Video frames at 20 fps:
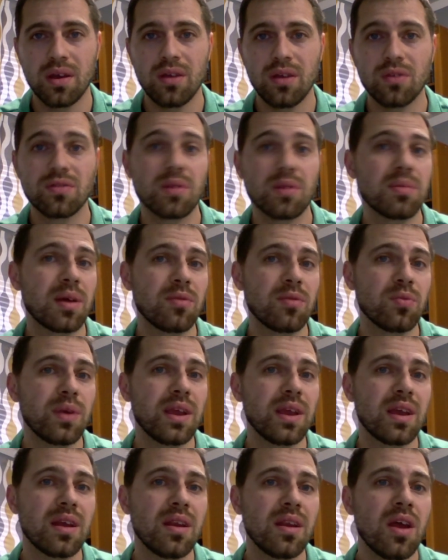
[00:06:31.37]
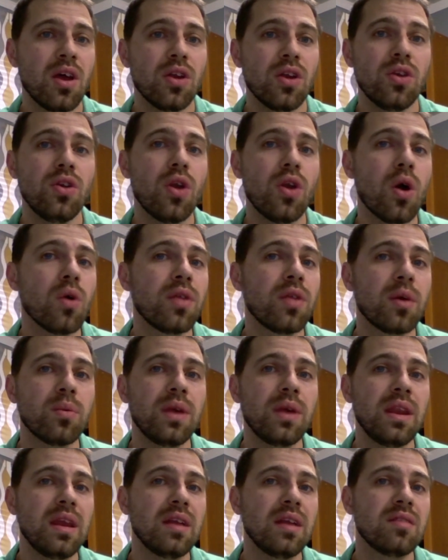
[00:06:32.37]
You know, sometimes we can know that
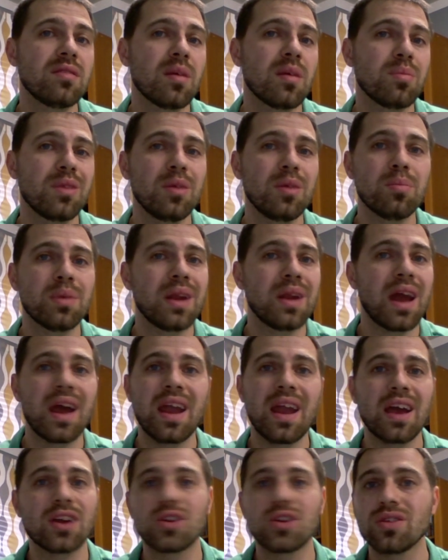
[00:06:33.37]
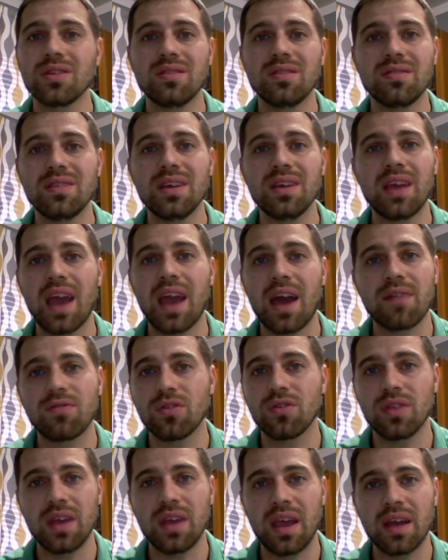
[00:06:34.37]
we need something but not actually seek
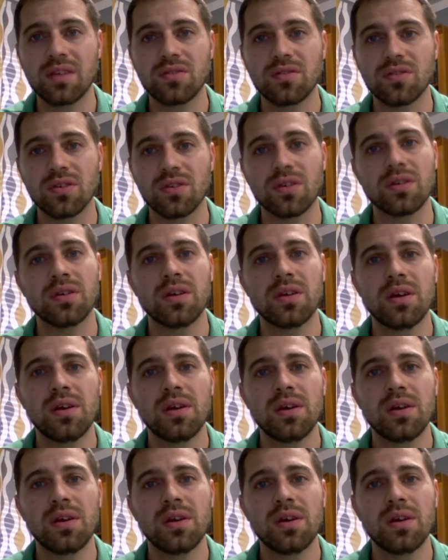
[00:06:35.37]
after the answer.